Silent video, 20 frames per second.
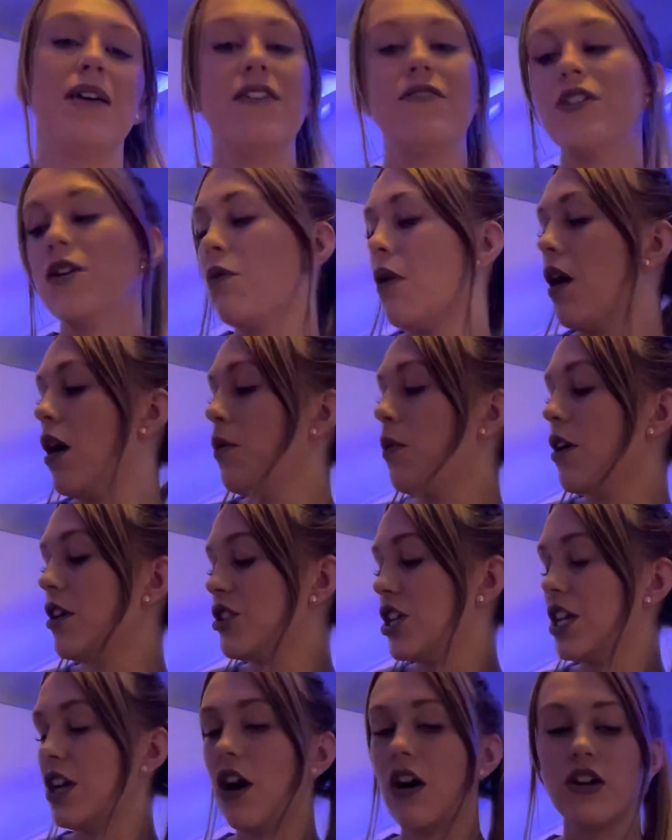you are
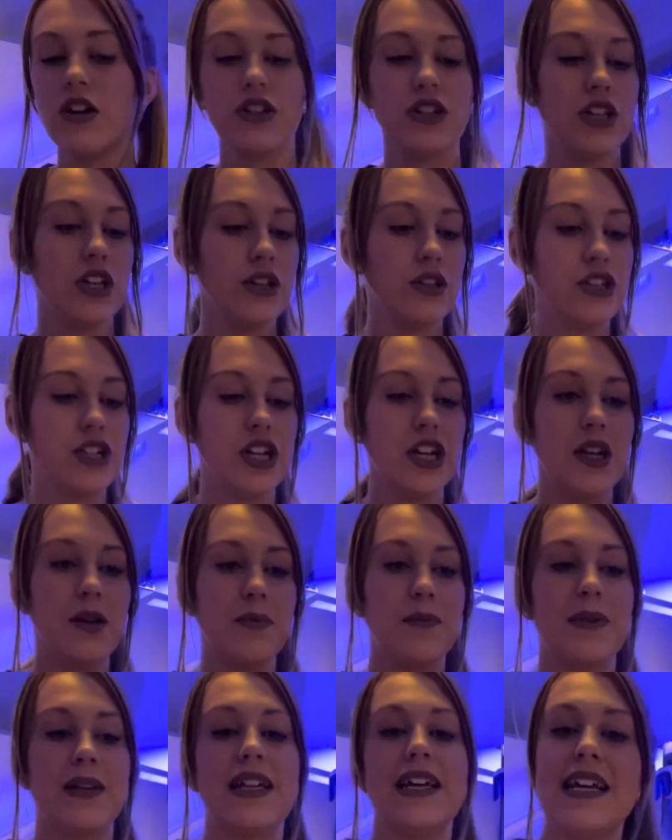watching on YouTube,
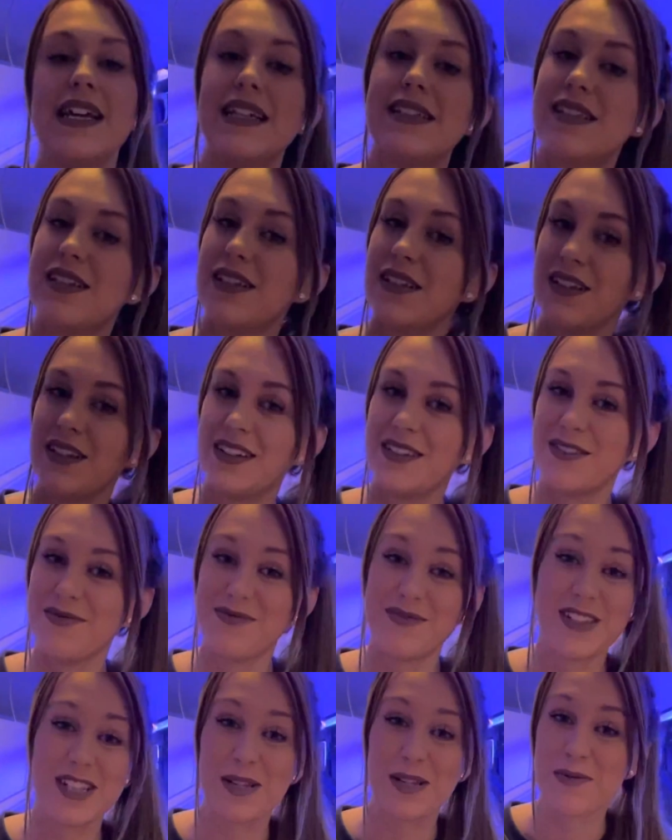please
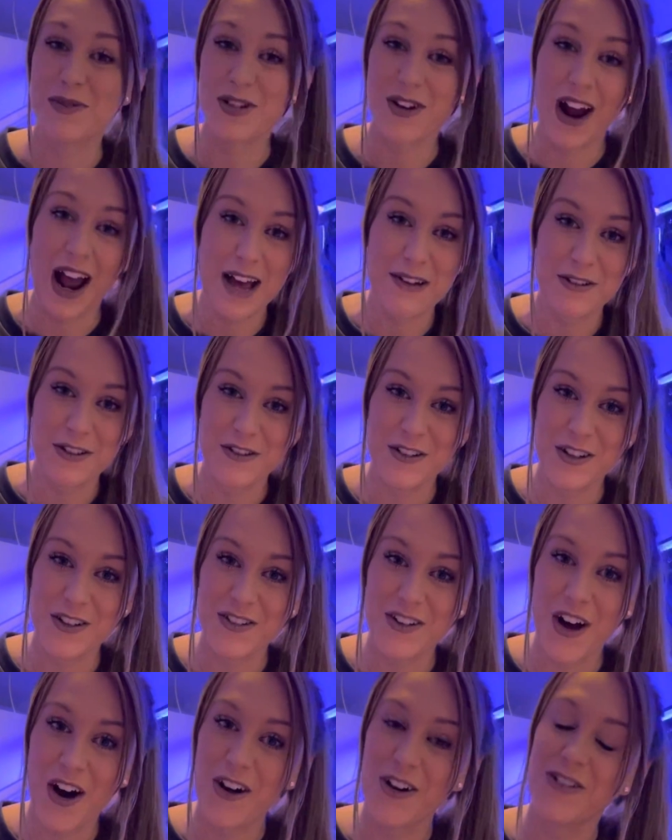subscribe if you've
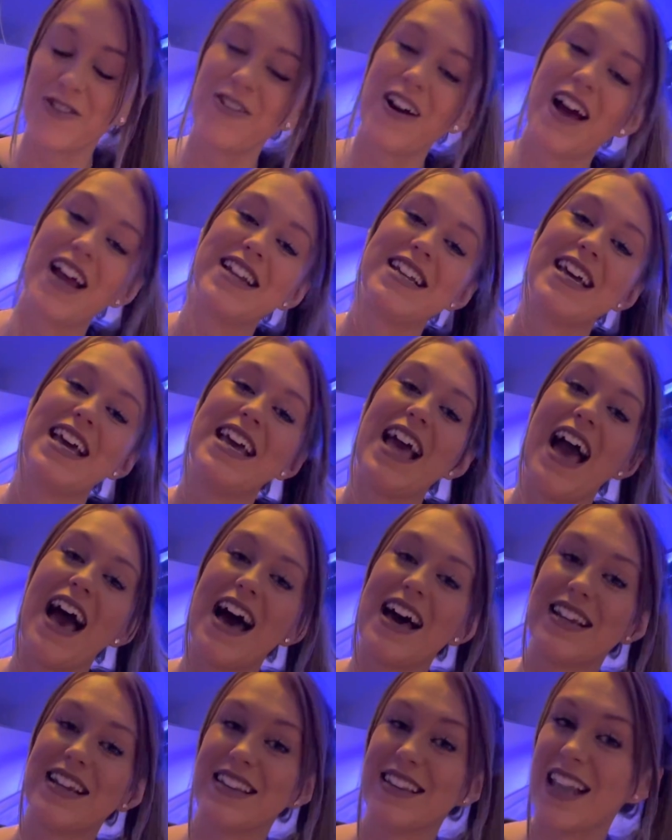not already,
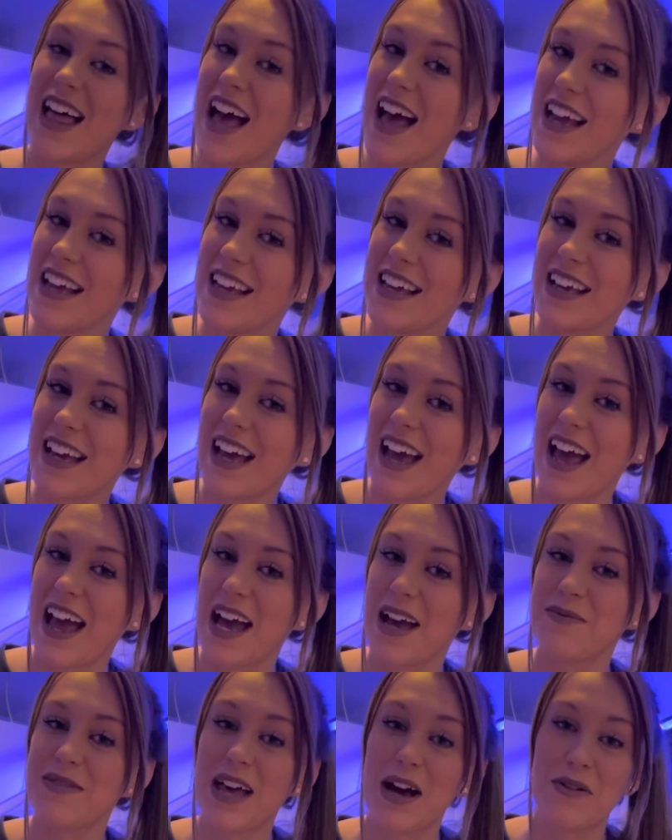and like,
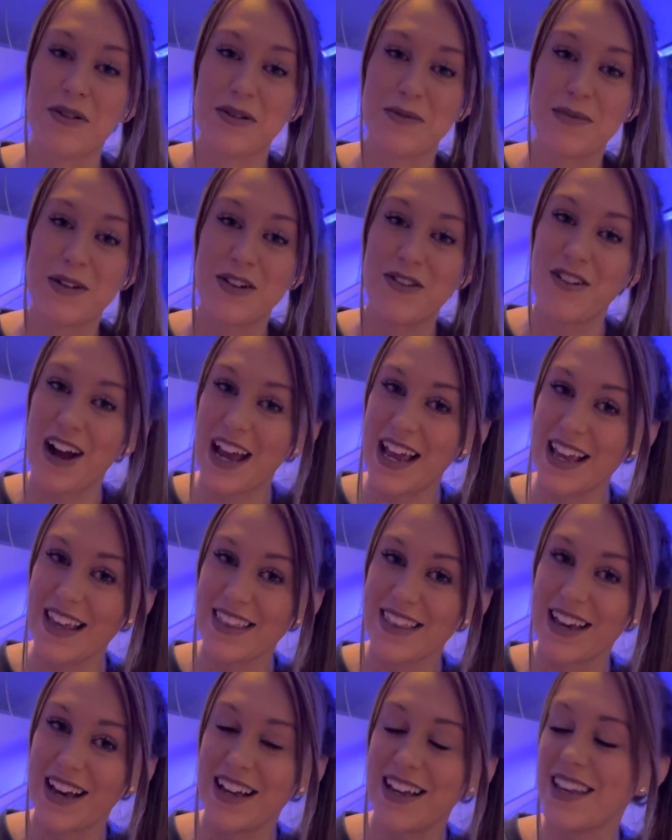that would be great,
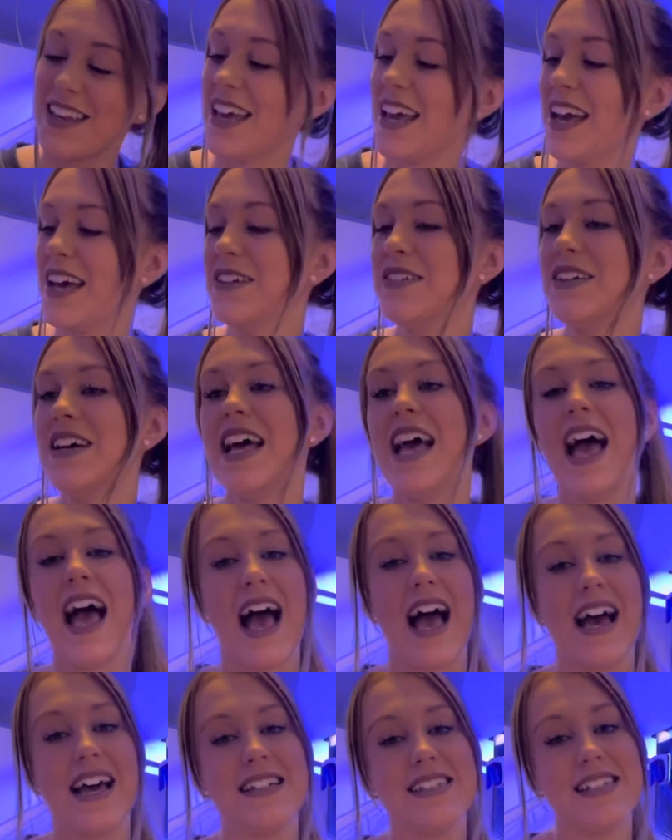thank you.
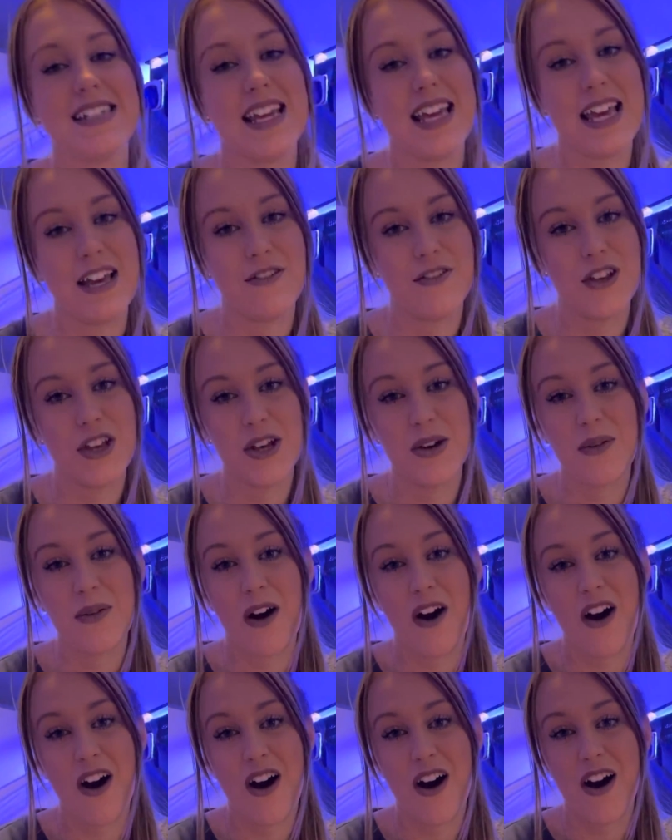And if you
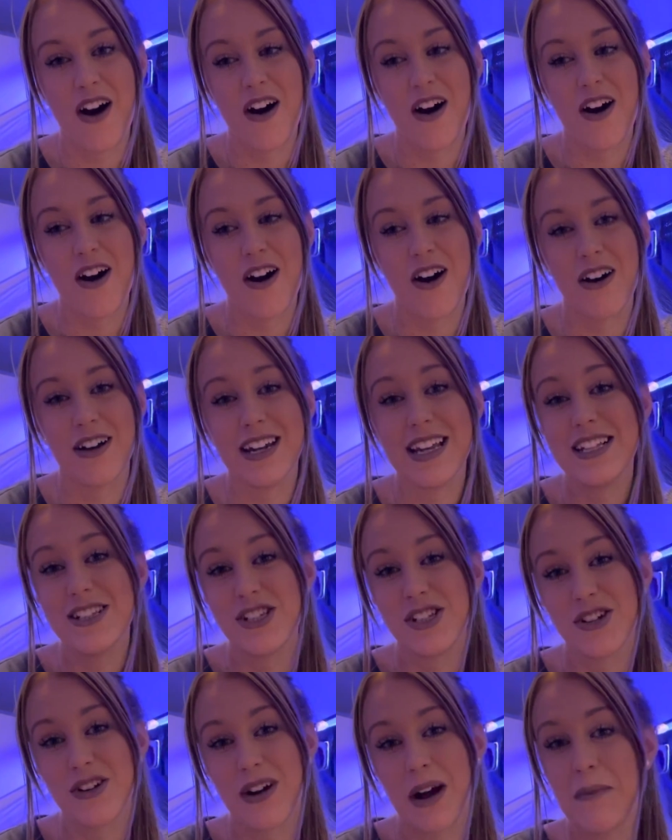are on
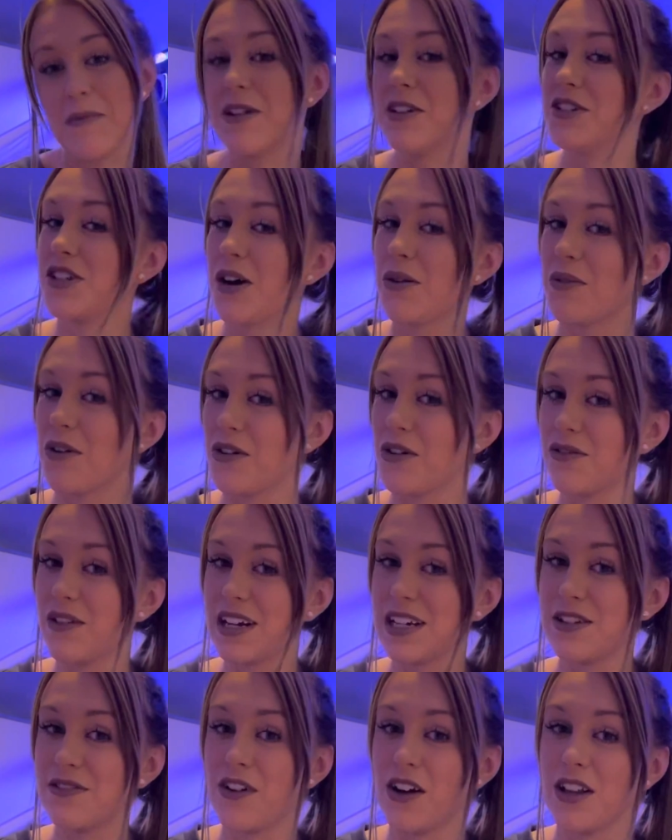Instagram and don't
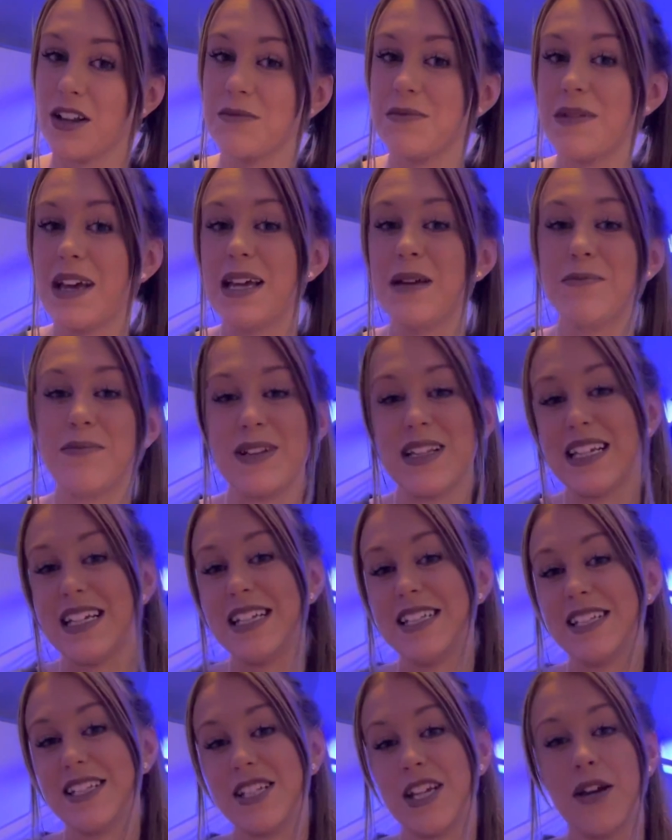already follow me,
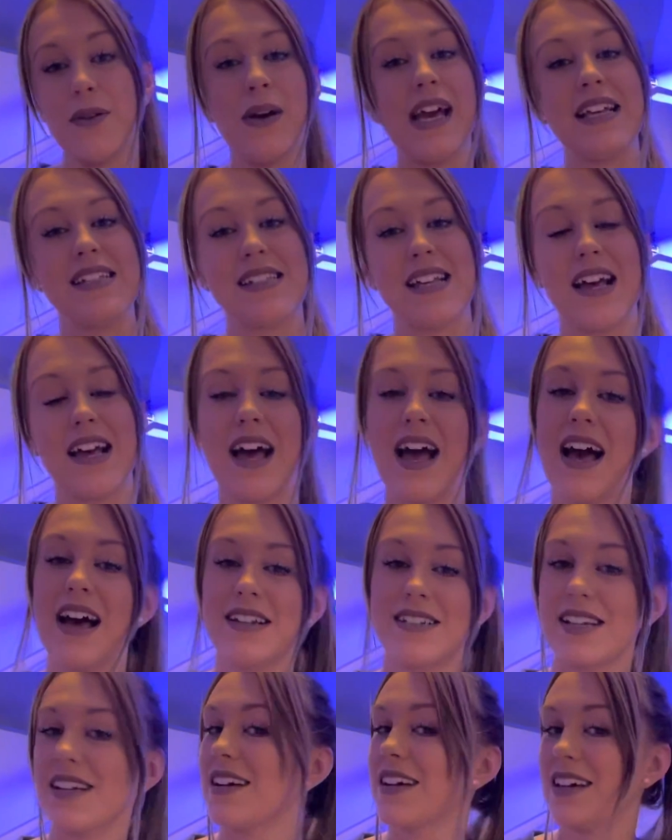please do. It's
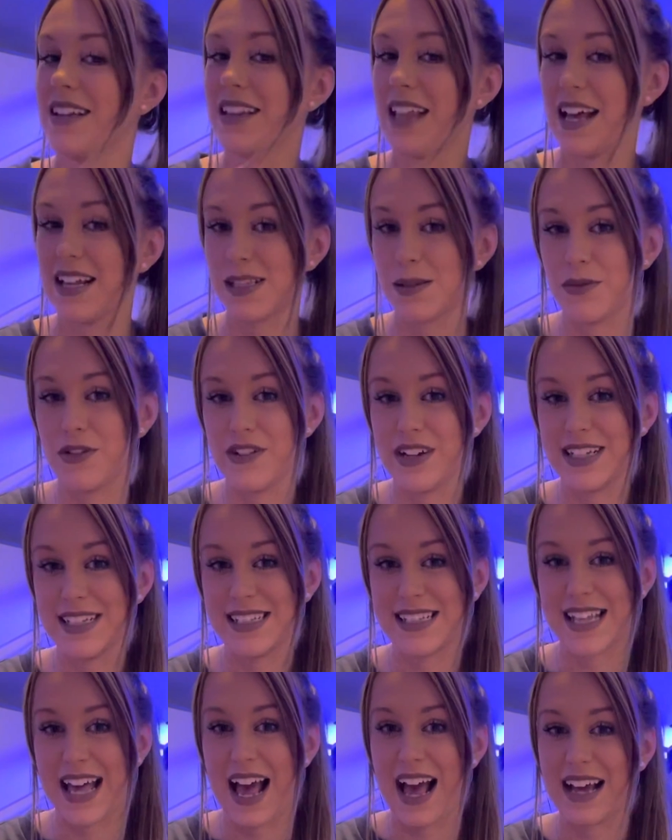at Collect Marine
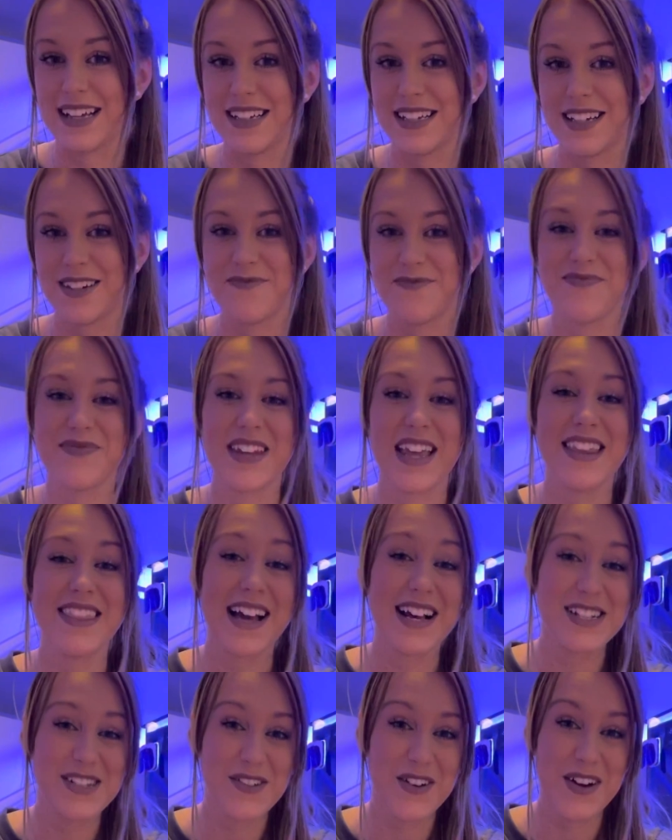Tank.
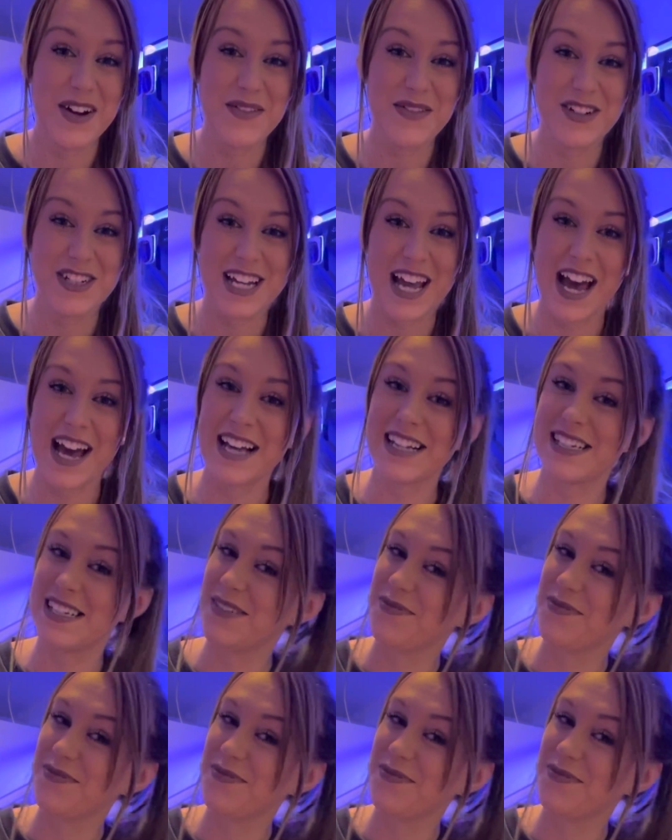Thanks very much, guys.